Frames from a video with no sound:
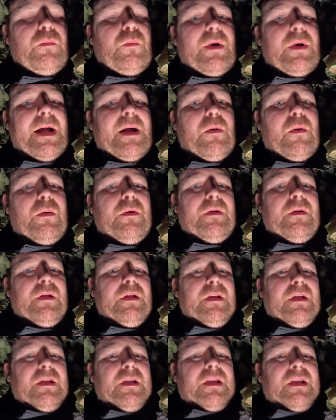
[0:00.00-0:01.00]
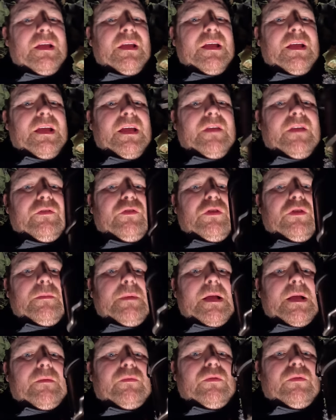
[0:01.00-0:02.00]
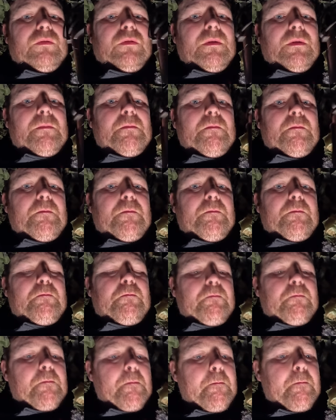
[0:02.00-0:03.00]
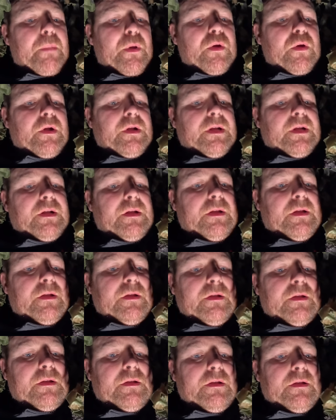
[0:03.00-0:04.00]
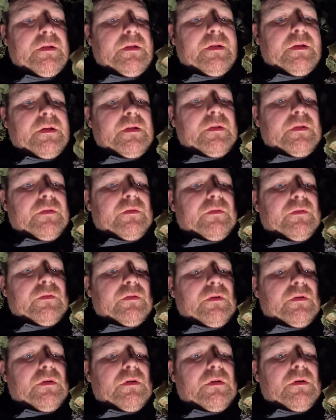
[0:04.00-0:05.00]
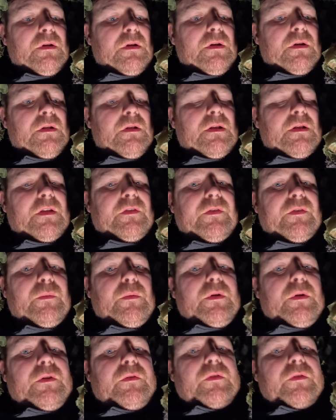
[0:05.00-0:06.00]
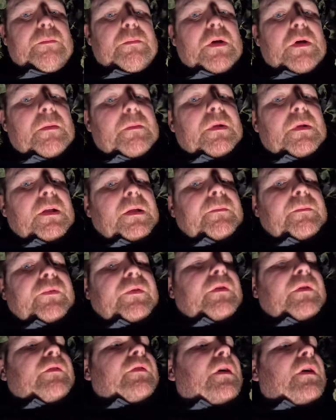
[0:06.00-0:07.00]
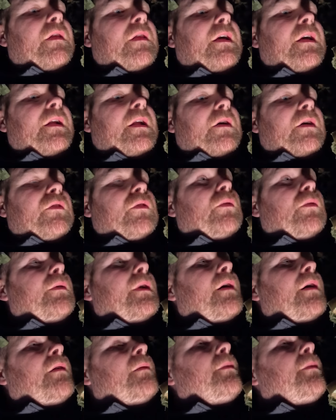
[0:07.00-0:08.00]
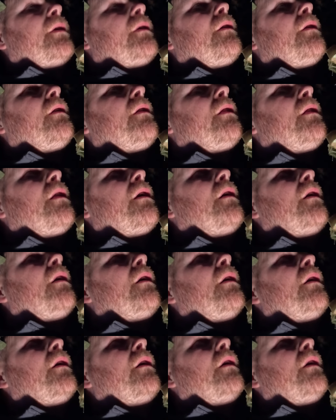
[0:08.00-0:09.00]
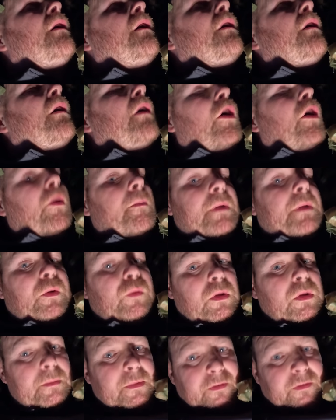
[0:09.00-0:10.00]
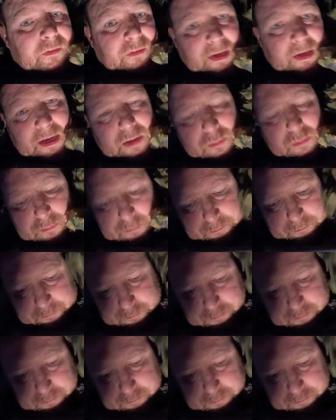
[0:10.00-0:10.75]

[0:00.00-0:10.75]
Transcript: wow, it's going to be absolutely burning. So last thing I want to do is burn my lips, so I'll let that cool down a bit. All my equipment's set out.